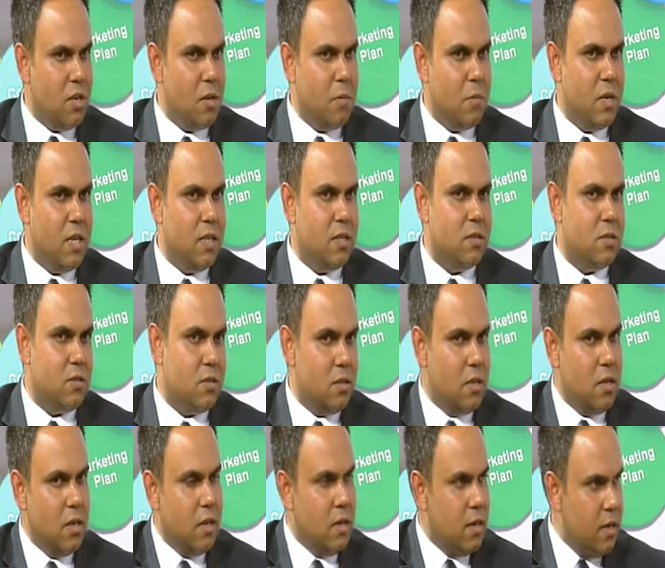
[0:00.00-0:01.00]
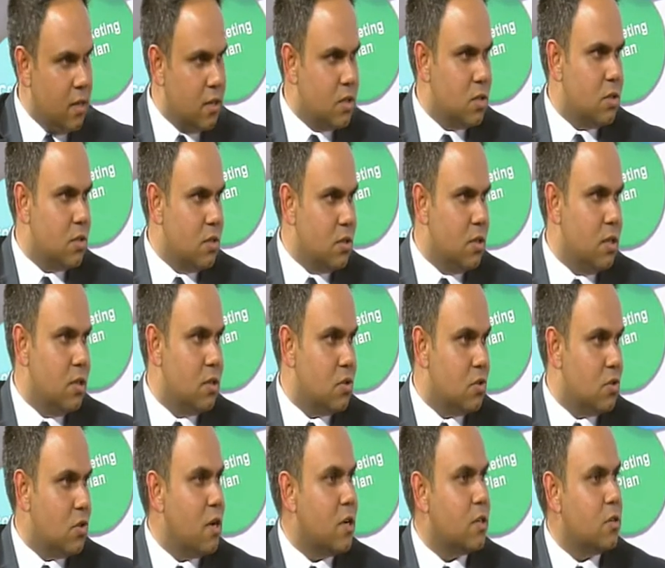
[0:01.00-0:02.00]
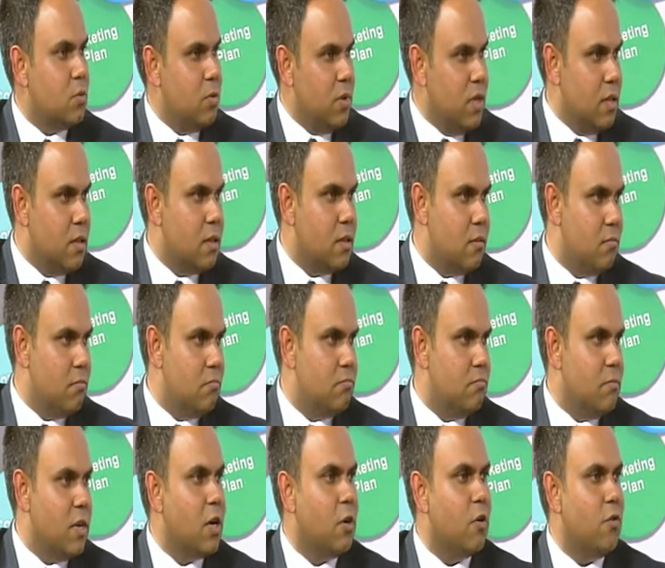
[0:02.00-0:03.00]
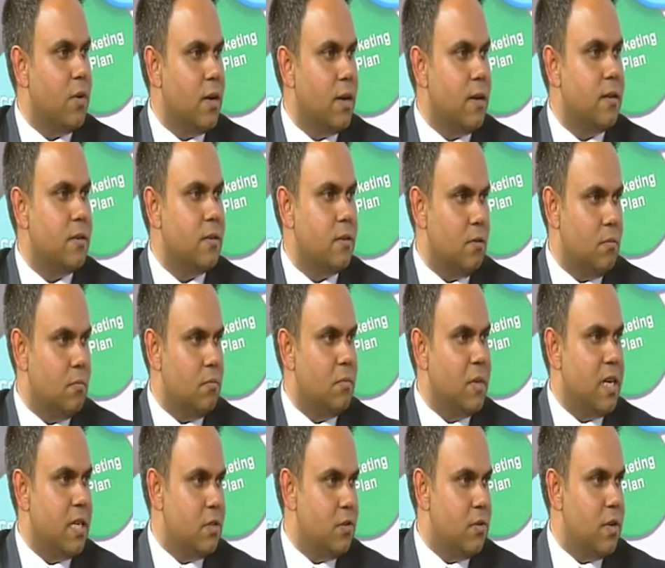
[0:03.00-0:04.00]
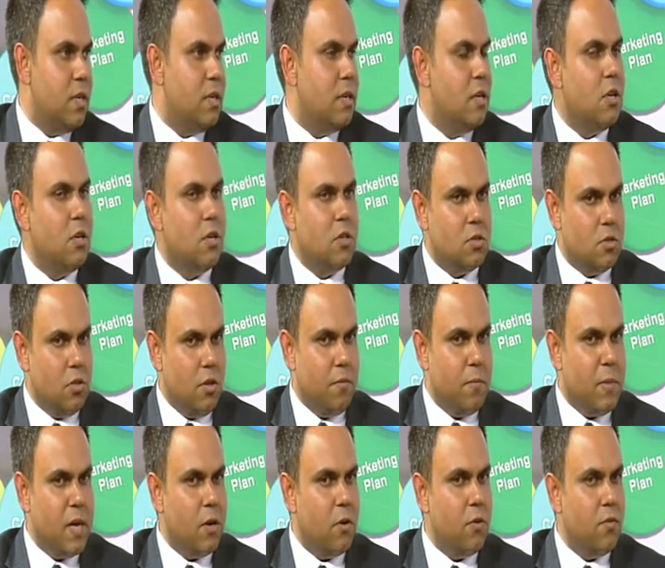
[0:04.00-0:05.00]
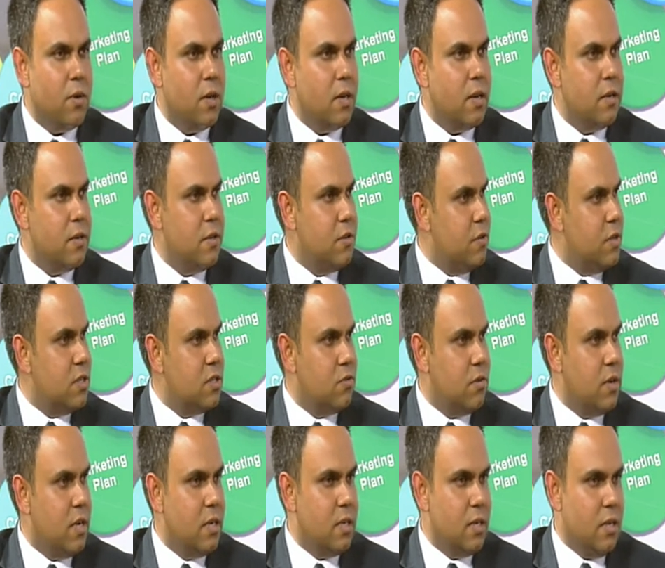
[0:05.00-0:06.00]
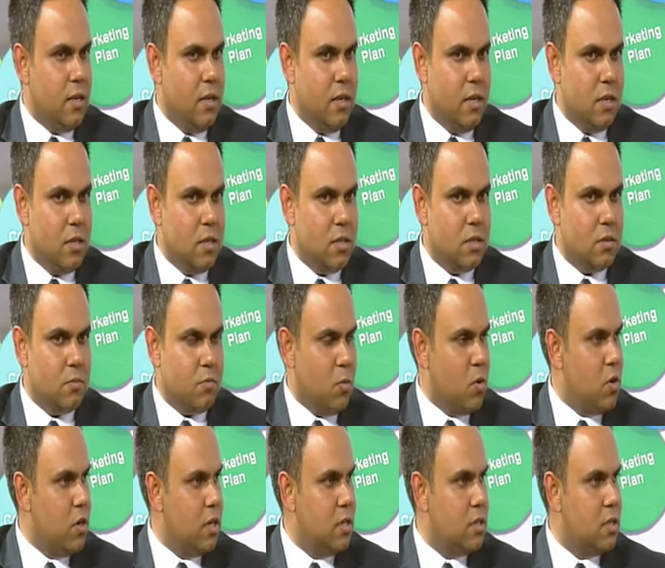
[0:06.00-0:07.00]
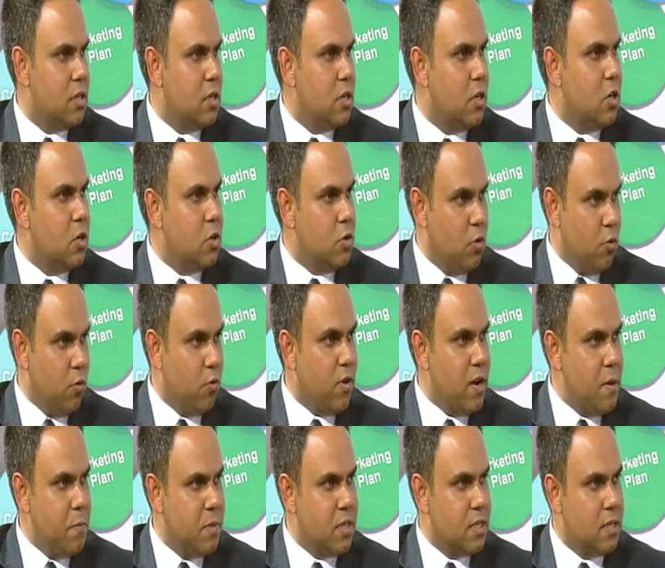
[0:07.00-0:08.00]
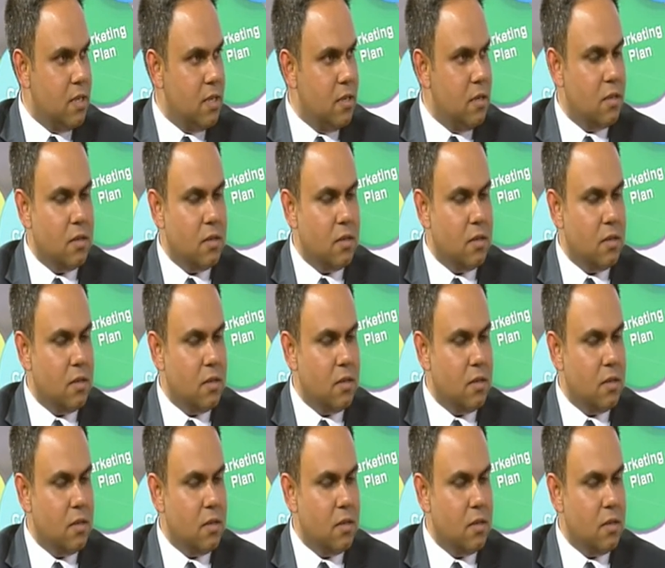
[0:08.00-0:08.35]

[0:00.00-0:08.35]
means it's tracked with Bank of England base rate. So if Bank of England interest rate is 0.25%,